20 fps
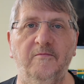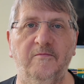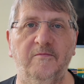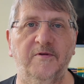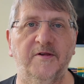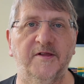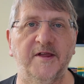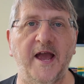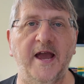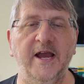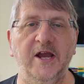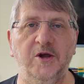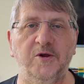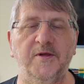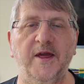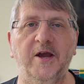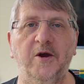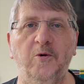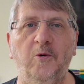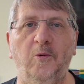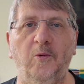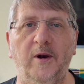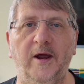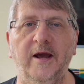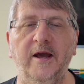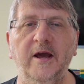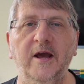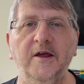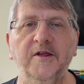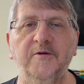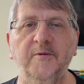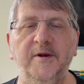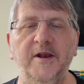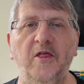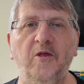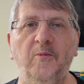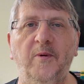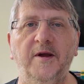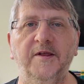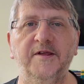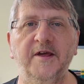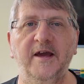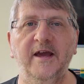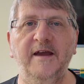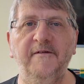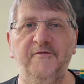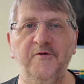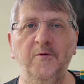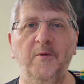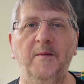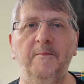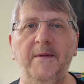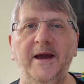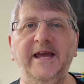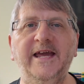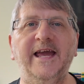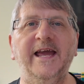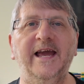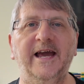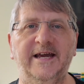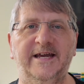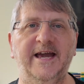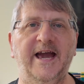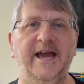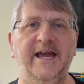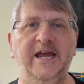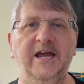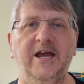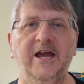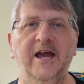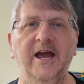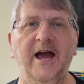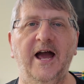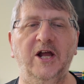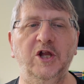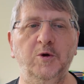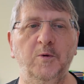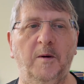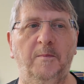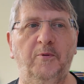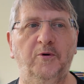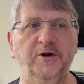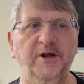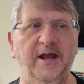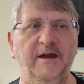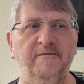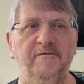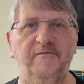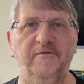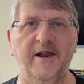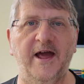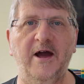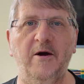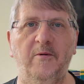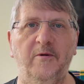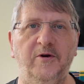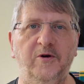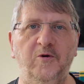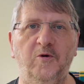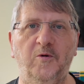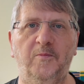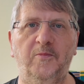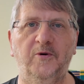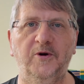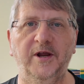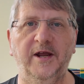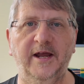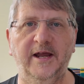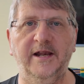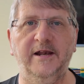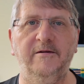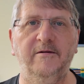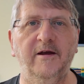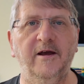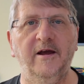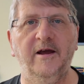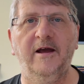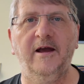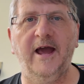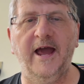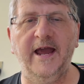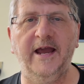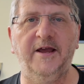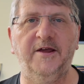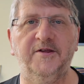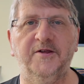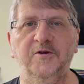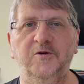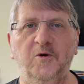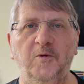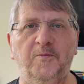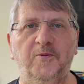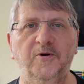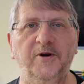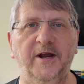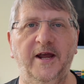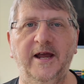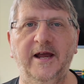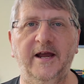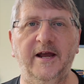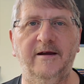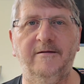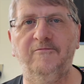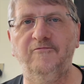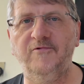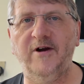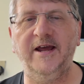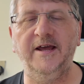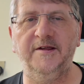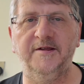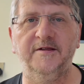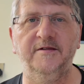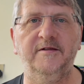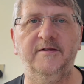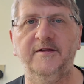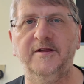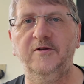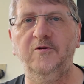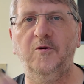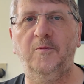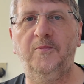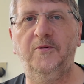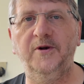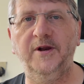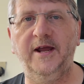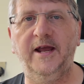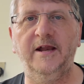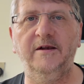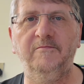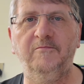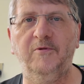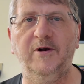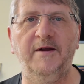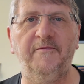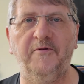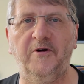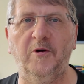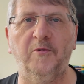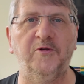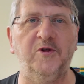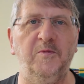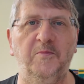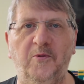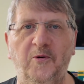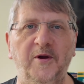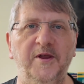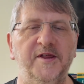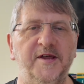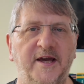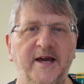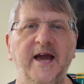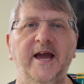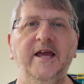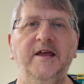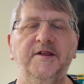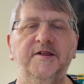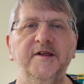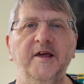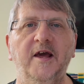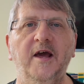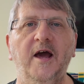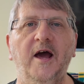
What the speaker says: stage, they call it. So in other words, if you were making a cake and you were putting in flour and you were putting in eggs and you're putting in raisins and you're putting in whatever else you put into cakes,